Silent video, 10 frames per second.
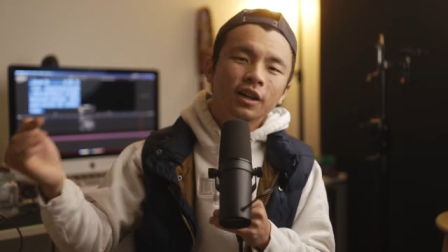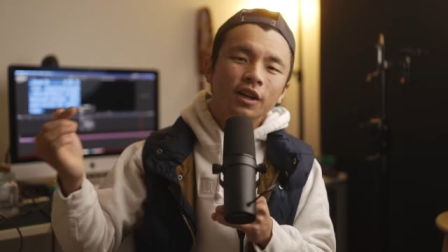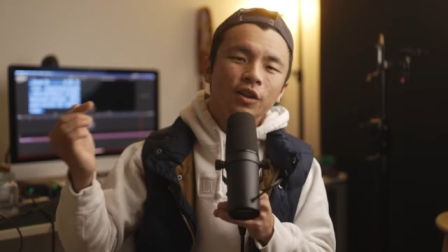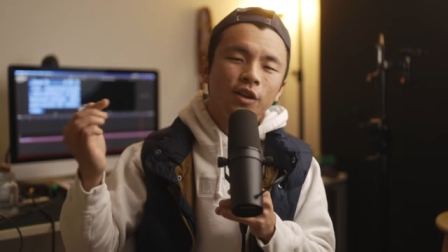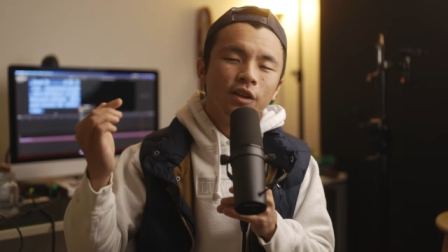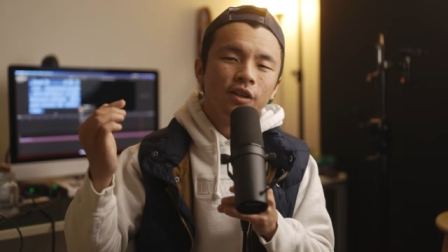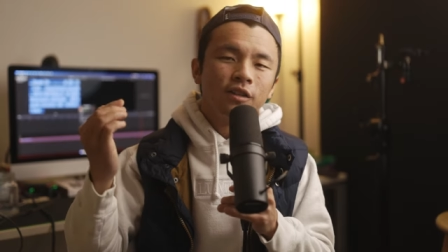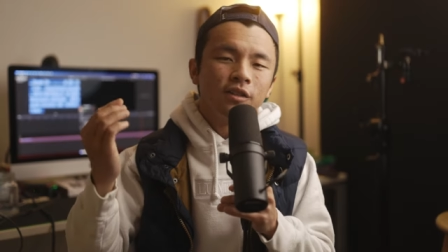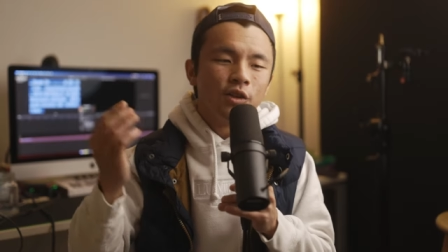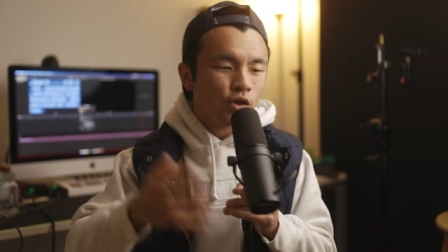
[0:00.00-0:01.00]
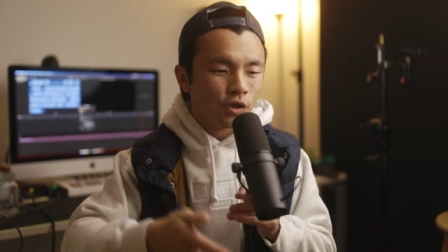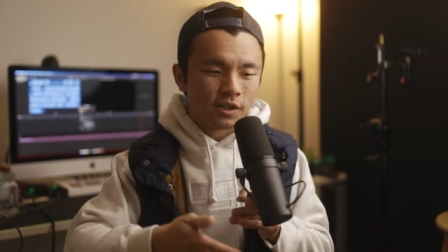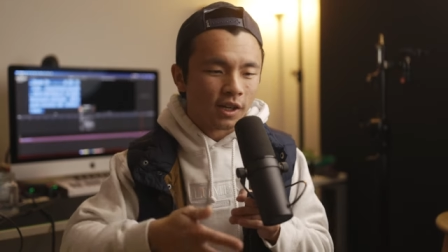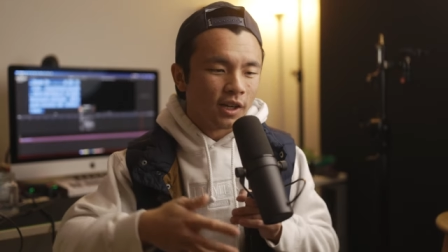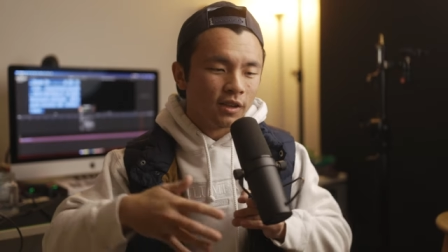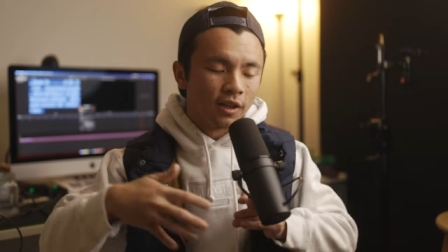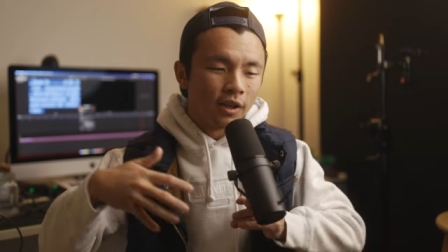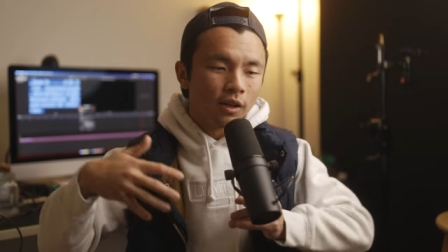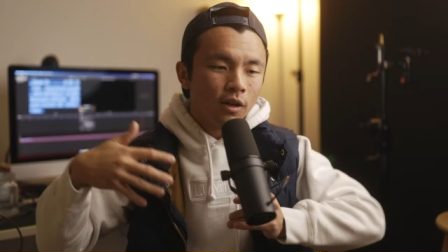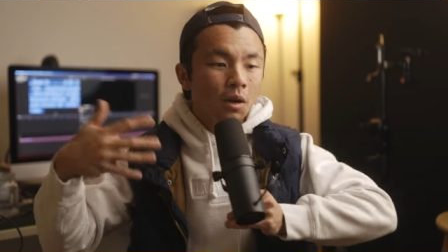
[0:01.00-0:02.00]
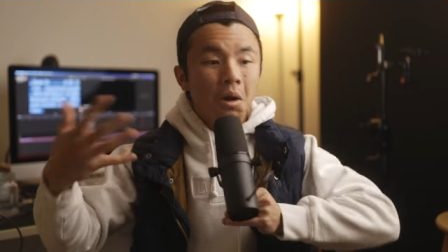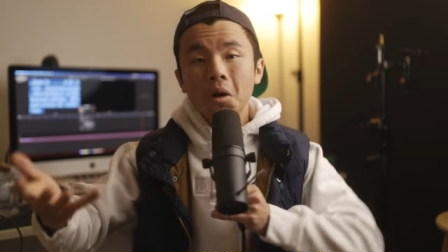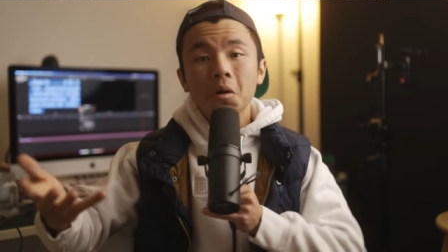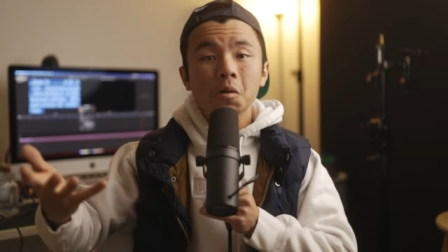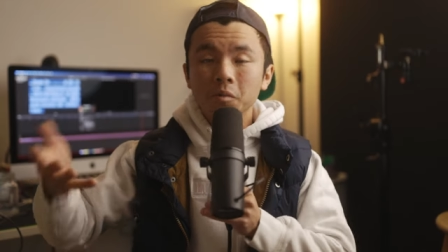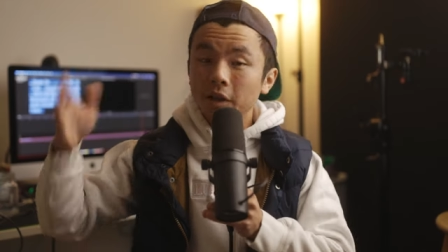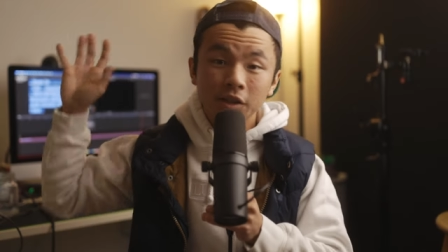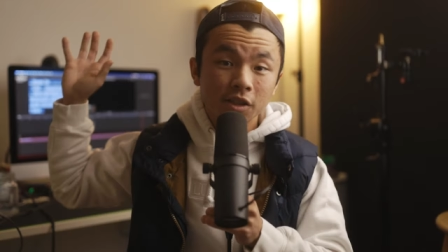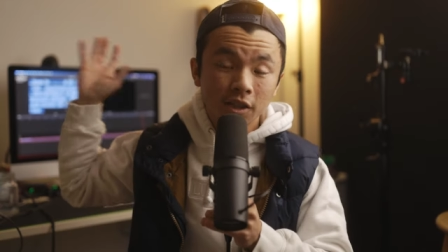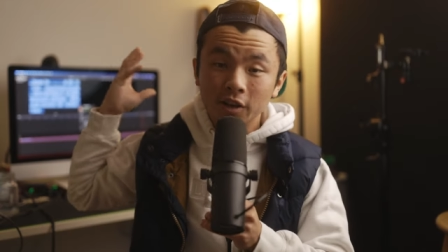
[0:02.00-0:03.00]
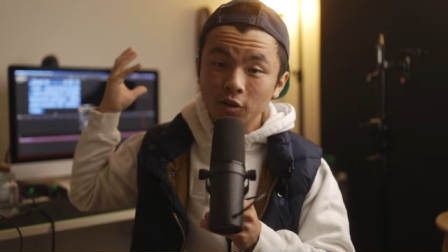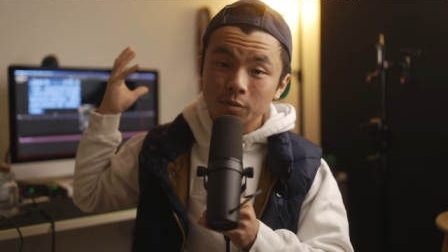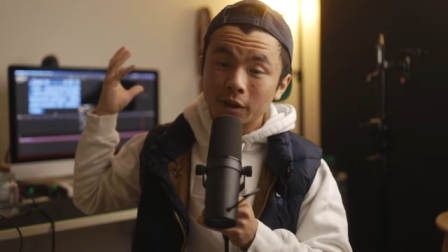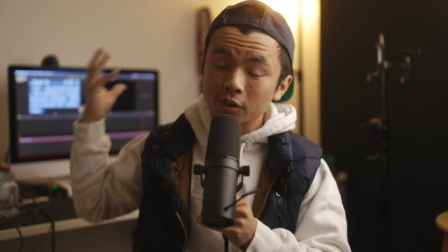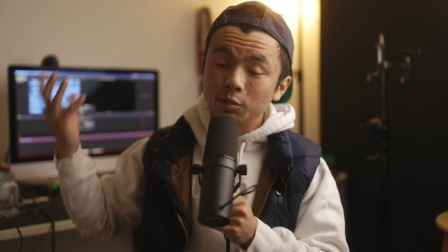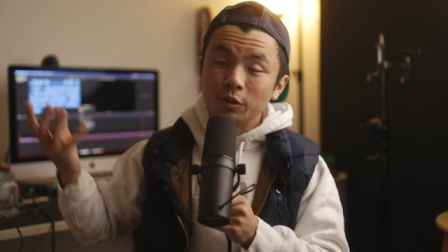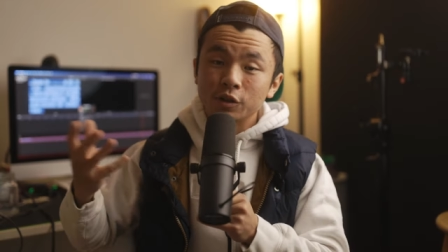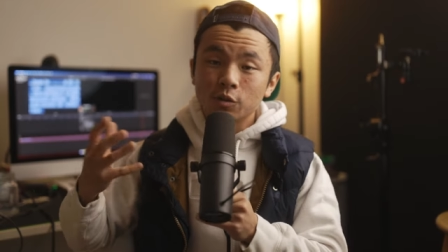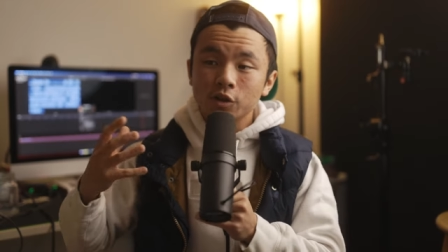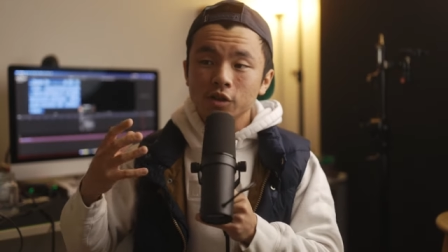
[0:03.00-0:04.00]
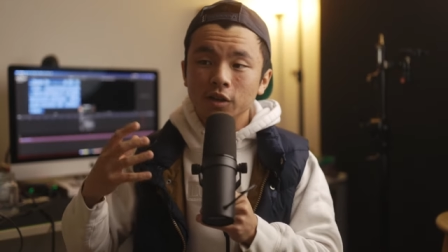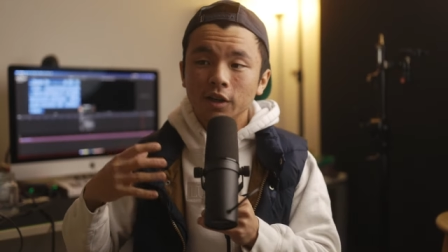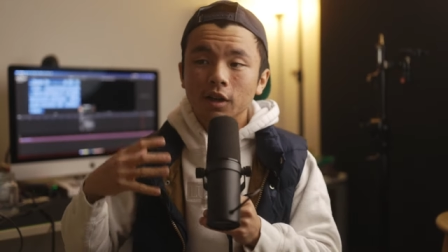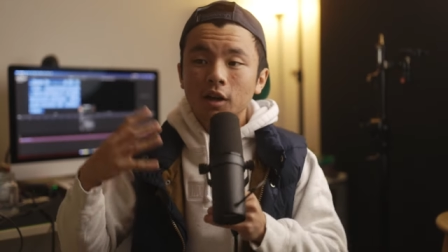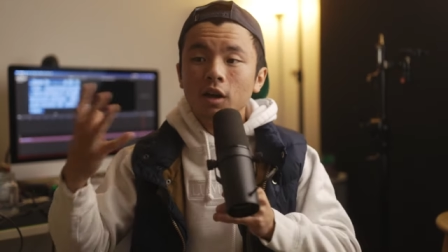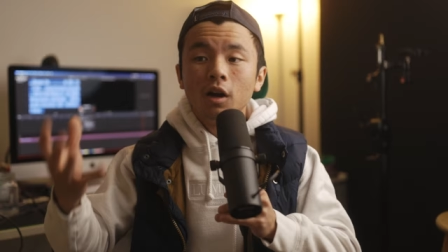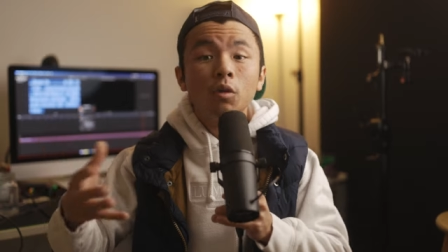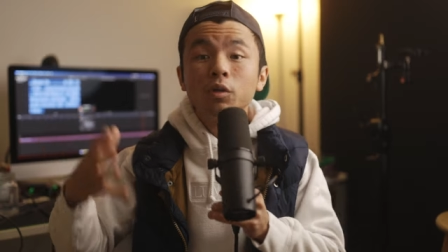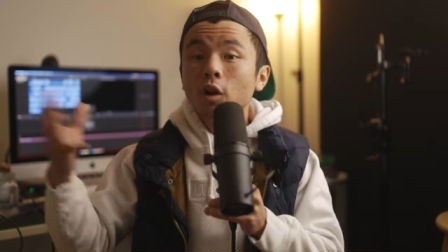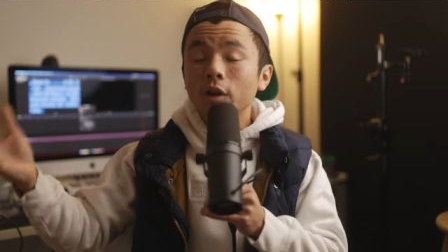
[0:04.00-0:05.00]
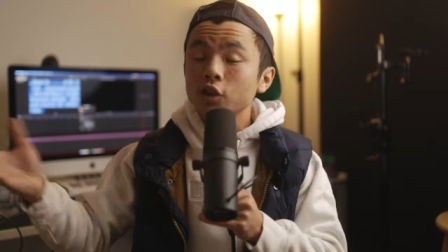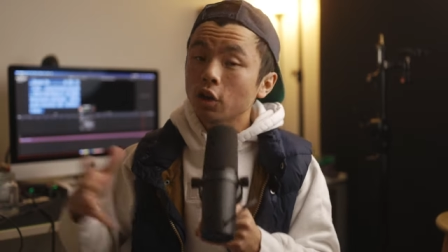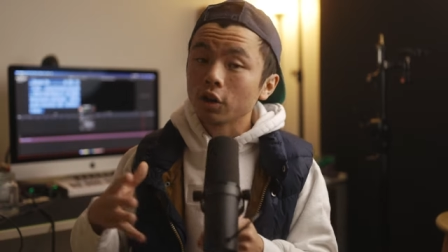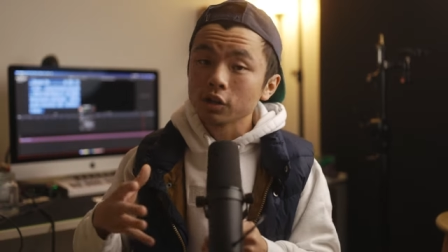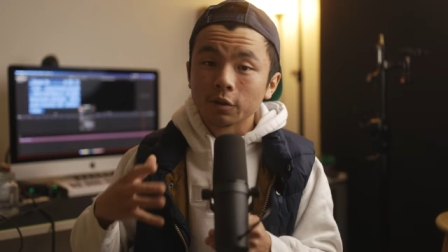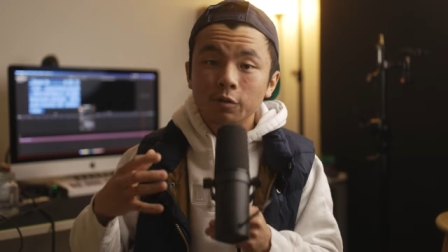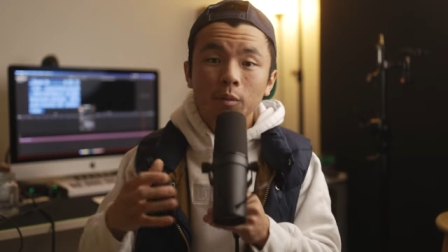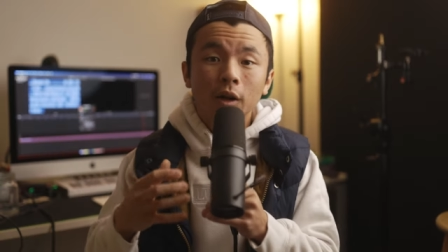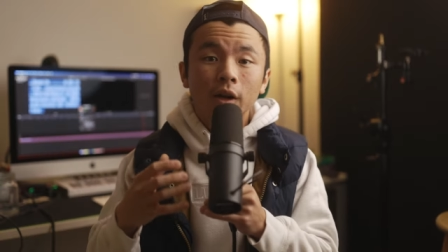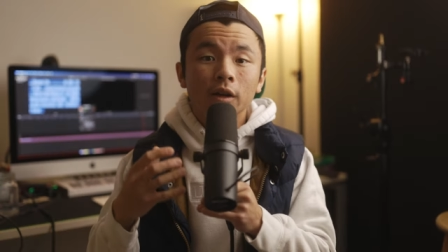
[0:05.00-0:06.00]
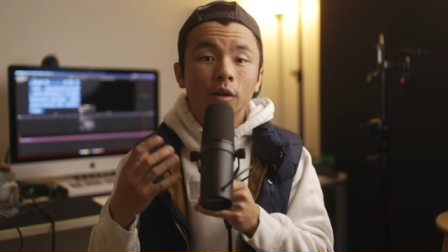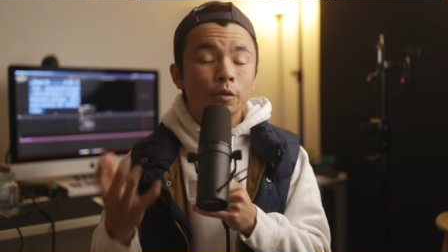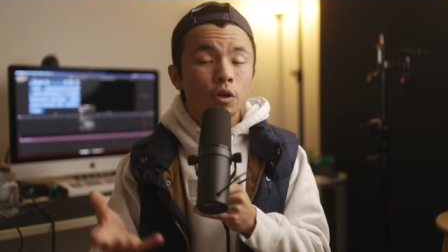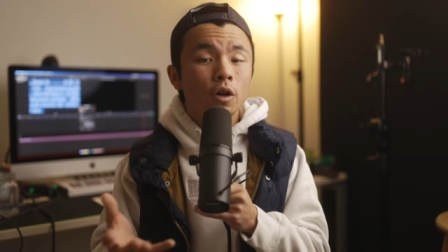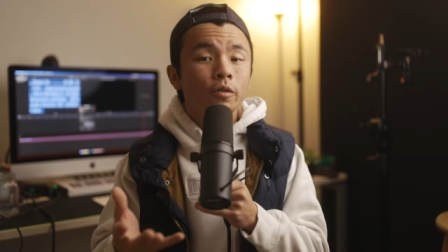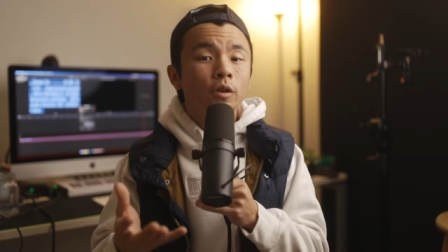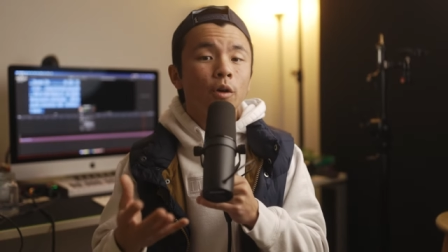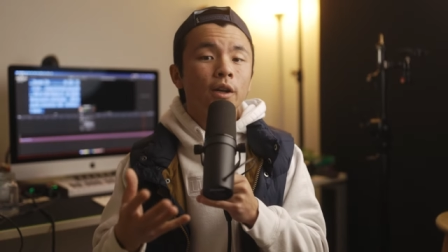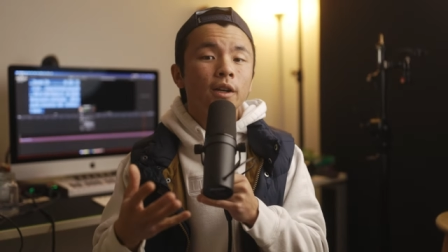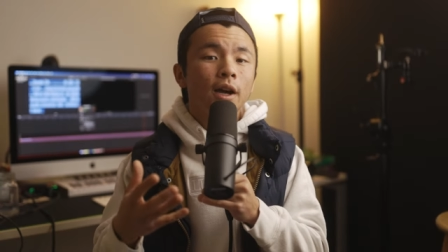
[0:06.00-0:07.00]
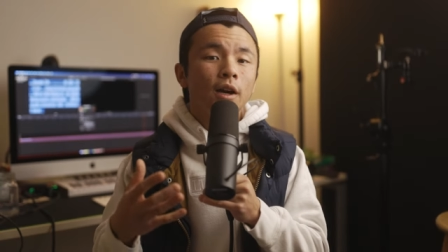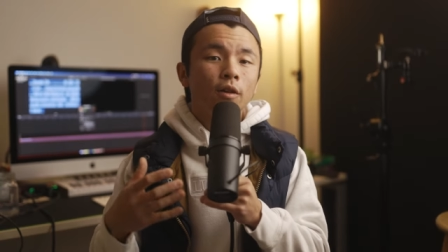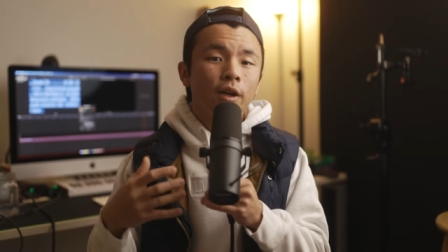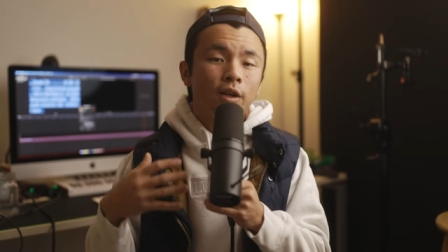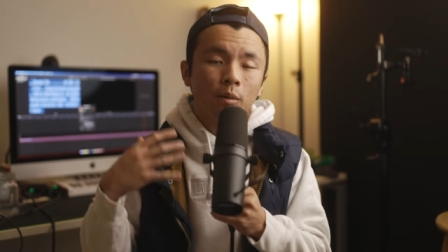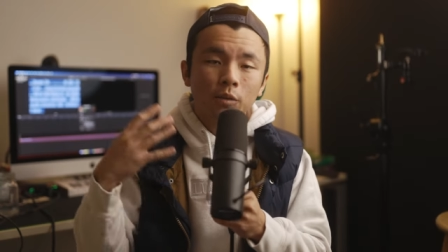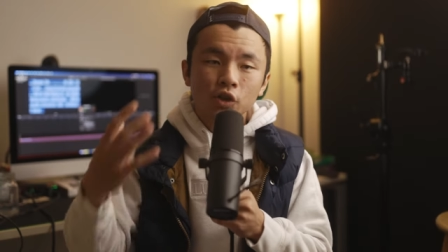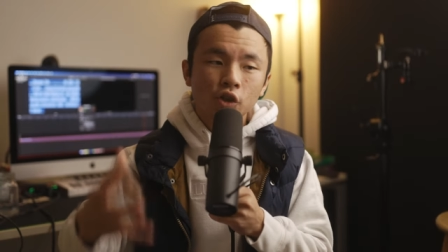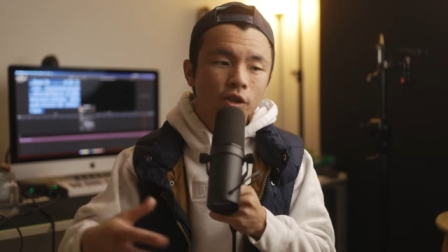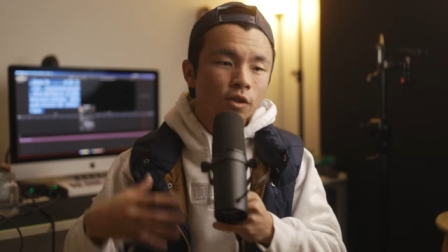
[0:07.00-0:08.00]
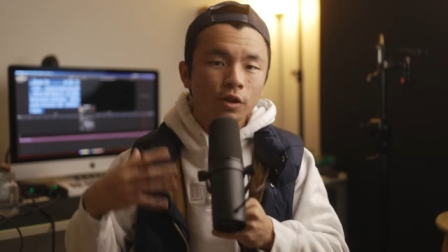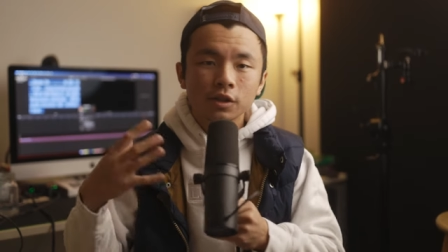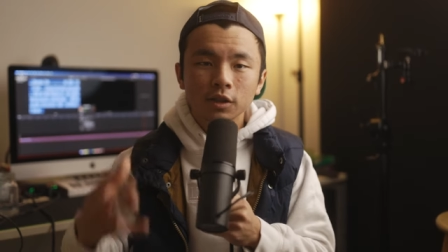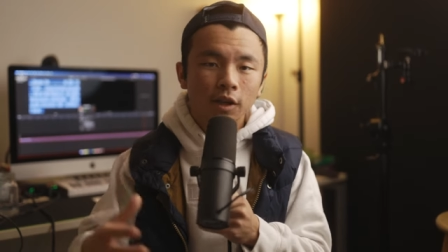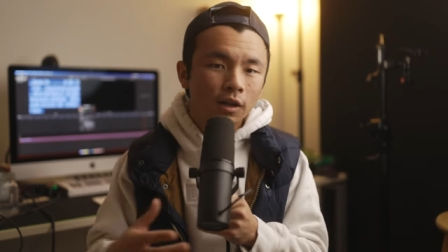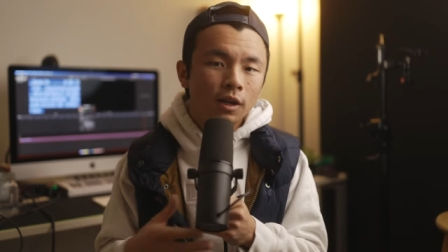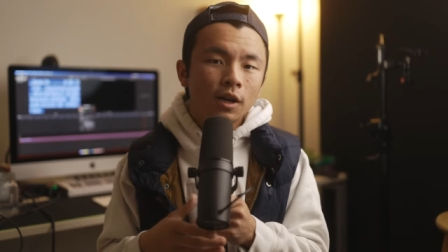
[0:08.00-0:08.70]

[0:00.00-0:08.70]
and then you should say like, oh, and this kind of goes back to the previous question, like, oh no, I charge like for my uh, photography right now, and I'm like just starting to like